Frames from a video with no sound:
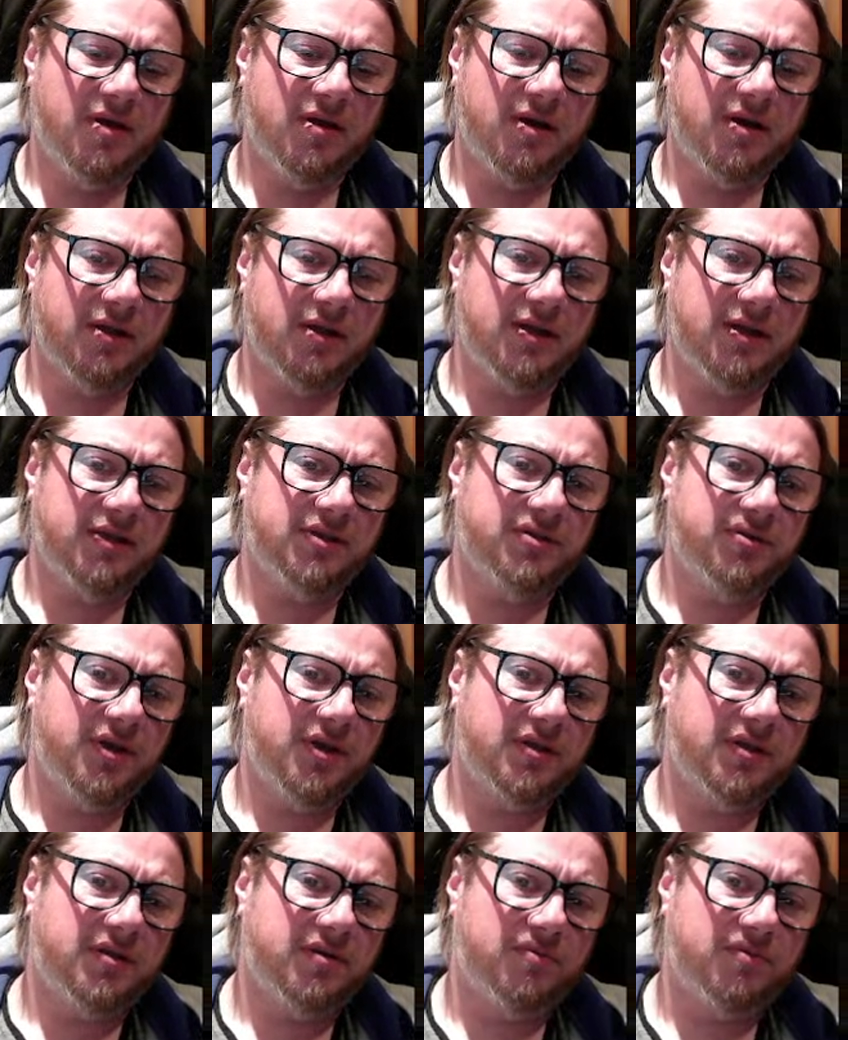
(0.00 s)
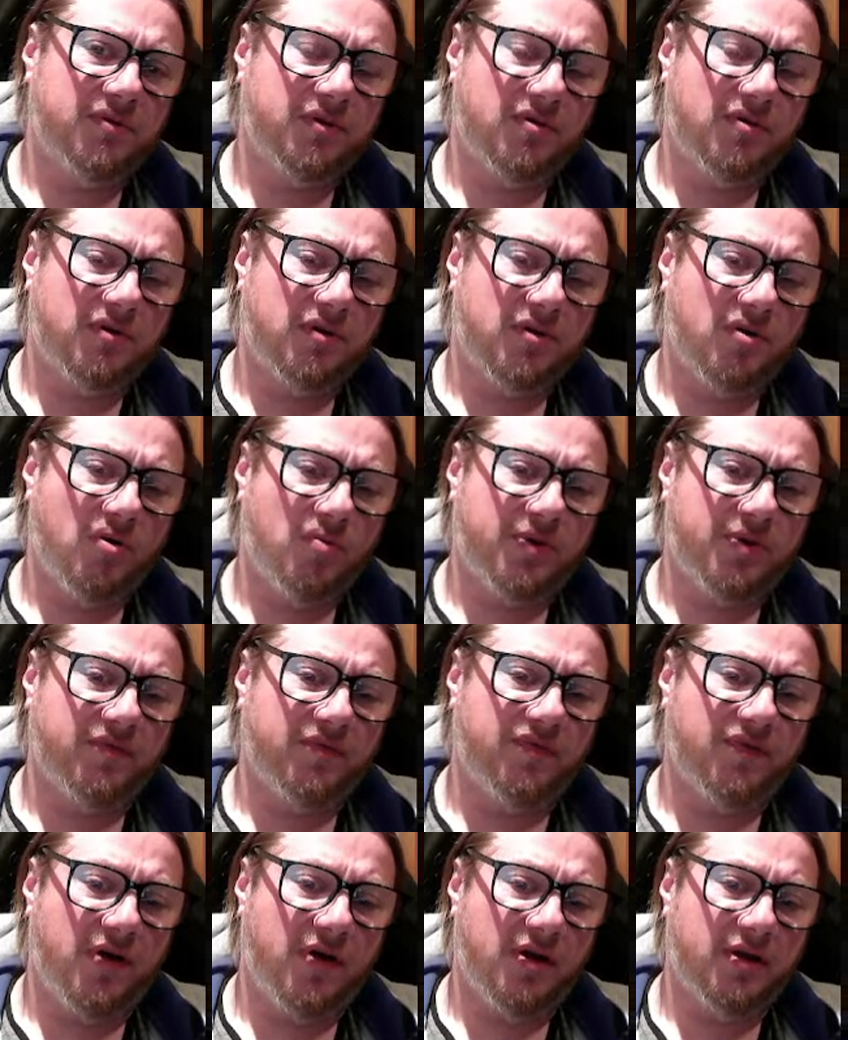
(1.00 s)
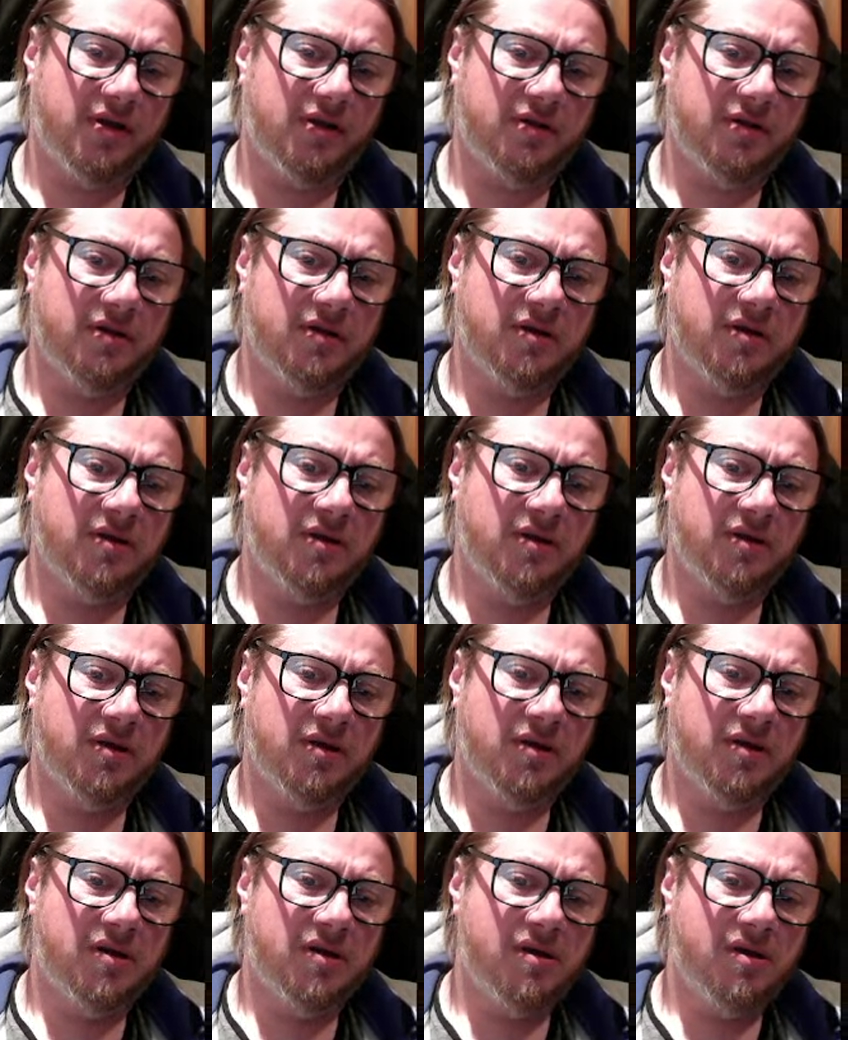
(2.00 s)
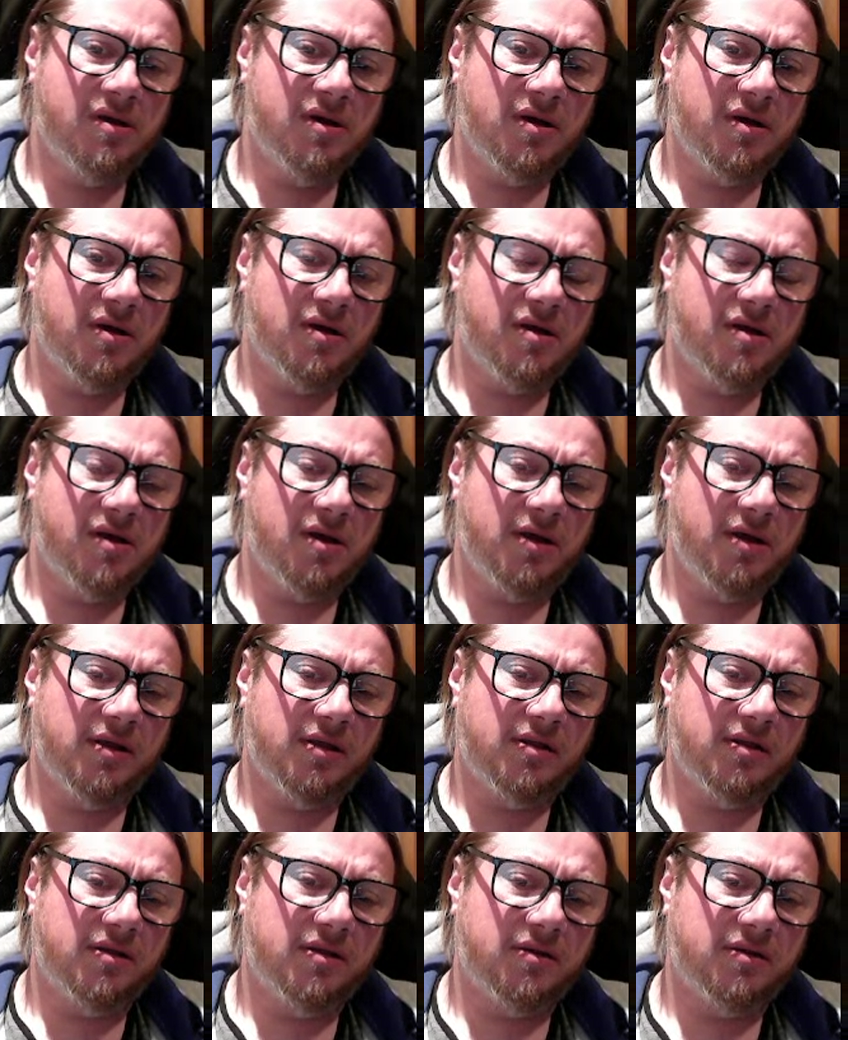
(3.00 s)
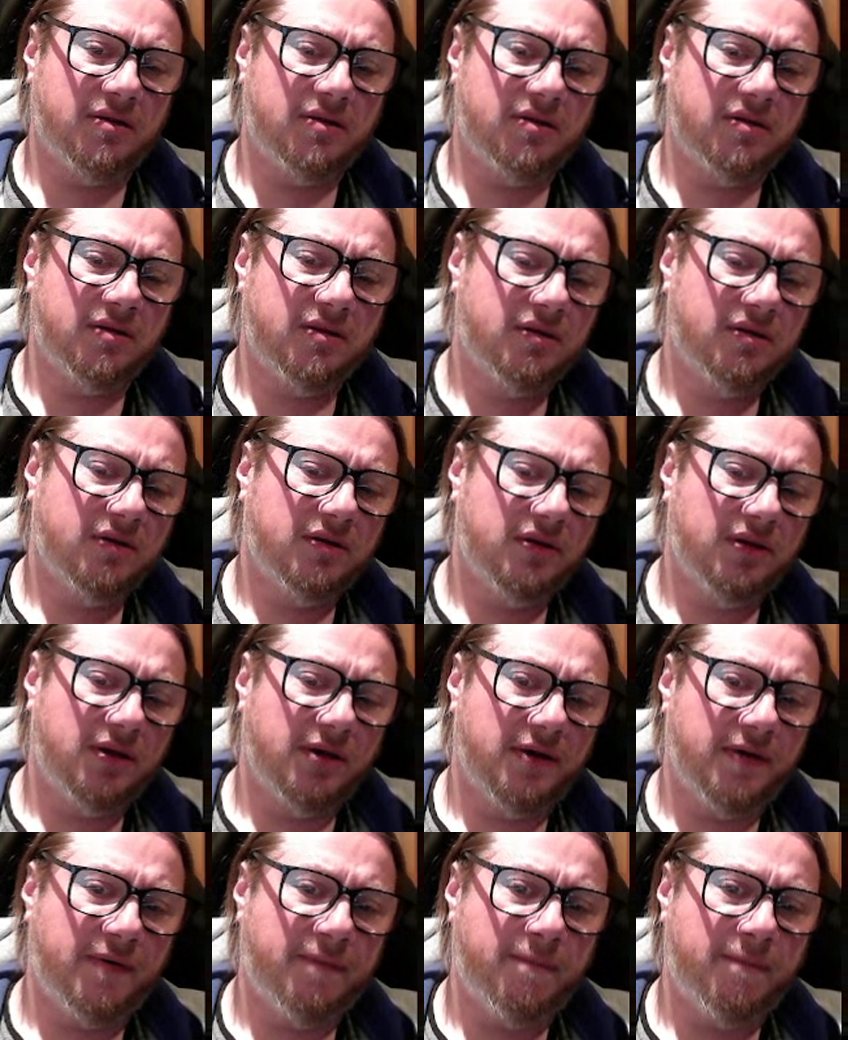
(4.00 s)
At least you get the rook on an open file, and yeah.